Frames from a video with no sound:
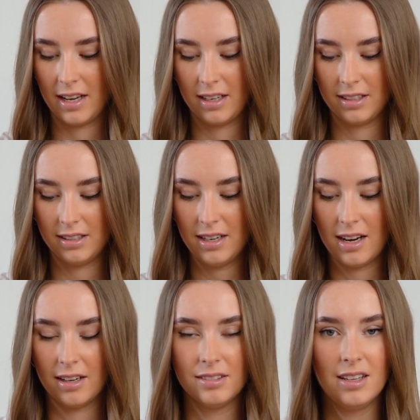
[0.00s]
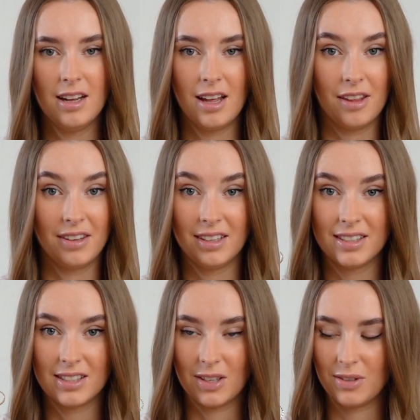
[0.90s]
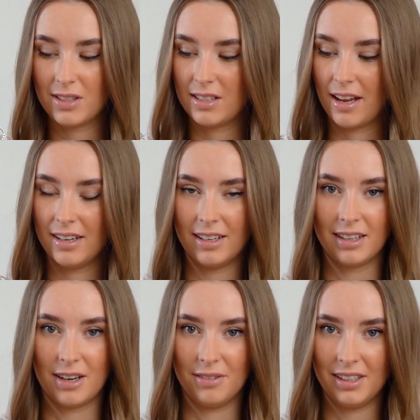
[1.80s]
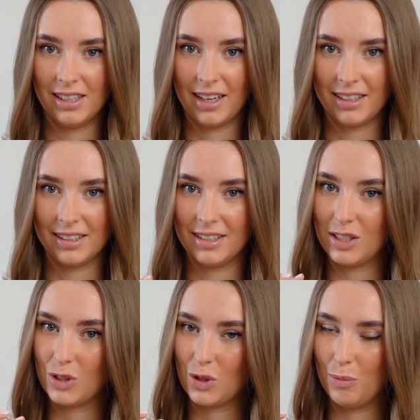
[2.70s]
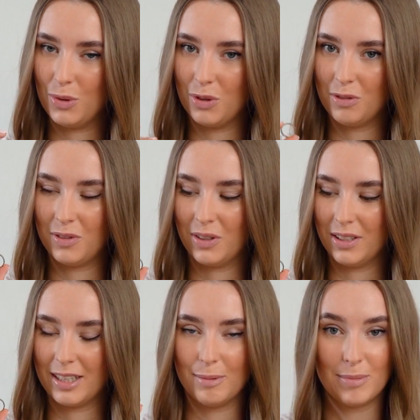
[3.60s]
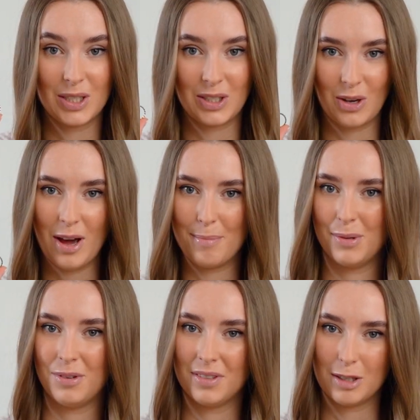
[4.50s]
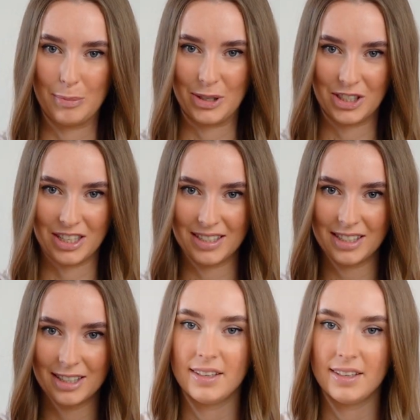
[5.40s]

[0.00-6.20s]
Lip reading: And yeah, I think it's so stunning. I really like it. It's so beautiful and I'm so happy with this purchase.